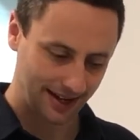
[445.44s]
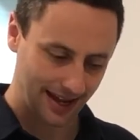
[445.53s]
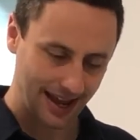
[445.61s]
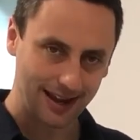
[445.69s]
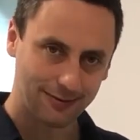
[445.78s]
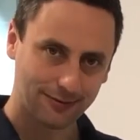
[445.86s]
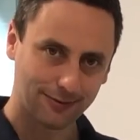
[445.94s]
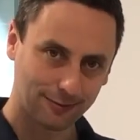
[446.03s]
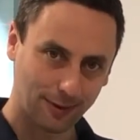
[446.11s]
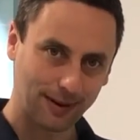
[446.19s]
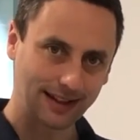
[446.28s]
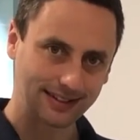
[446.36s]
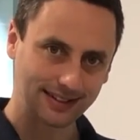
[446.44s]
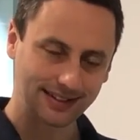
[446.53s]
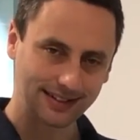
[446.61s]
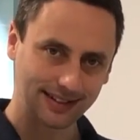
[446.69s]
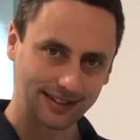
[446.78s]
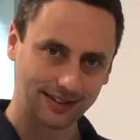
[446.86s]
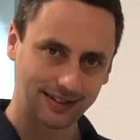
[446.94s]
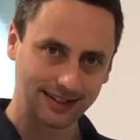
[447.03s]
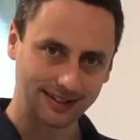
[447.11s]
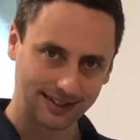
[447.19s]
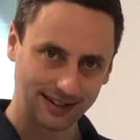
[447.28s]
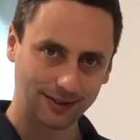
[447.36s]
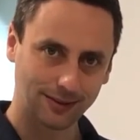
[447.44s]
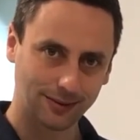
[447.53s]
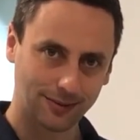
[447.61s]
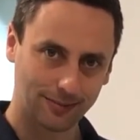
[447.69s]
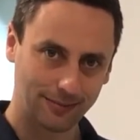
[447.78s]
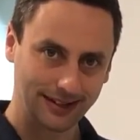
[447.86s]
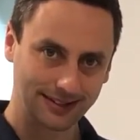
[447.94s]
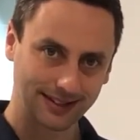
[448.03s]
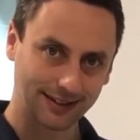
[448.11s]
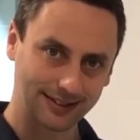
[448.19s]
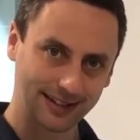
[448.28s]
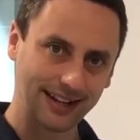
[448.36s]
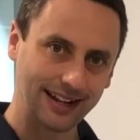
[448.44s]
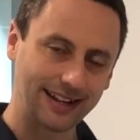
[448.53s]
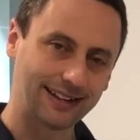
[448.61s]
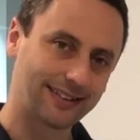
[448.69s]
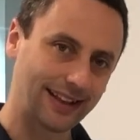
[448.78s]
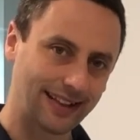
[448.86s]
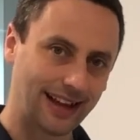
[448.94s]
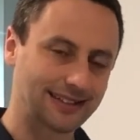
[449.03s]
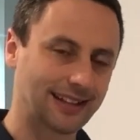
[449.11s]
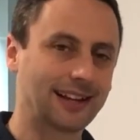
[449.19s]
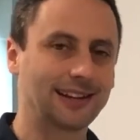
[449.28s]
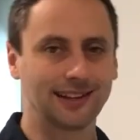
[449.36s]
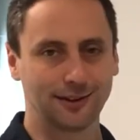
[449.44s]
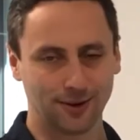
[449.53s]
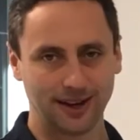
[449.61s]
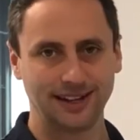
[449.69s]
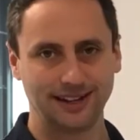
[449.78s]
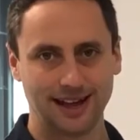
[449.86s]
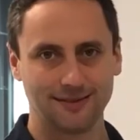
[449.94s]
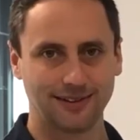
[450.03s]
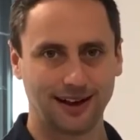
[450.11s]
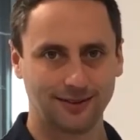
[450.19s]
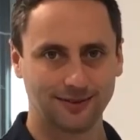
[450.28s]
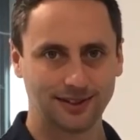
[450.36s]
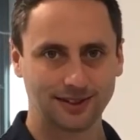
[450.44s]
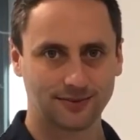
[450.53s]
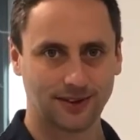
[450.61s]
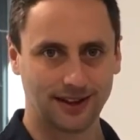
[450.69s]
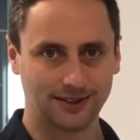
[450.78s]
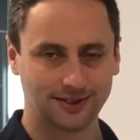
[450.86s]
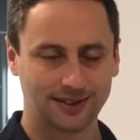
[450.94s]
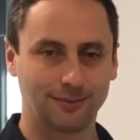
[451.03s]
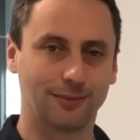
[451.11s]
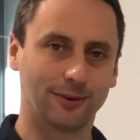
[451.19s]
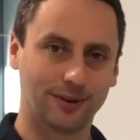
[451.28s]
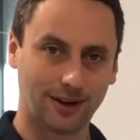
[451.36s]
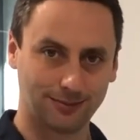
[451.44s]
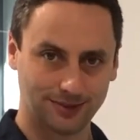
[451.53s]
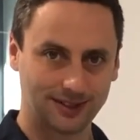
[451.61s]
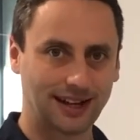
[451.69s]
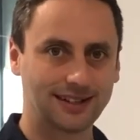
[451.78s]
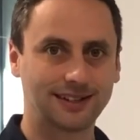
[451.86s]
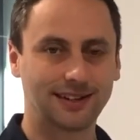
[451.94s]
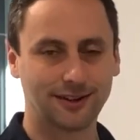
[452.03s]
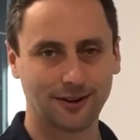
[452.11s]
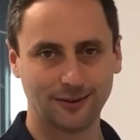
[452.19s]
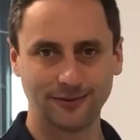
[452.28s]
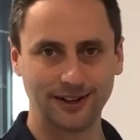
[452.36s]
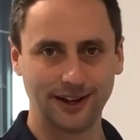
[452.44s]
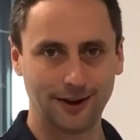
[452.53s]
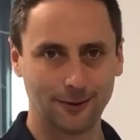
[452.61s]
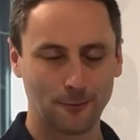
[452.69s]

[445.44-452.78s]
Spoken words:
If replacing the seal still means there is a leak, then that is likely your inlet valve that has failed, and we'll come to that in another video.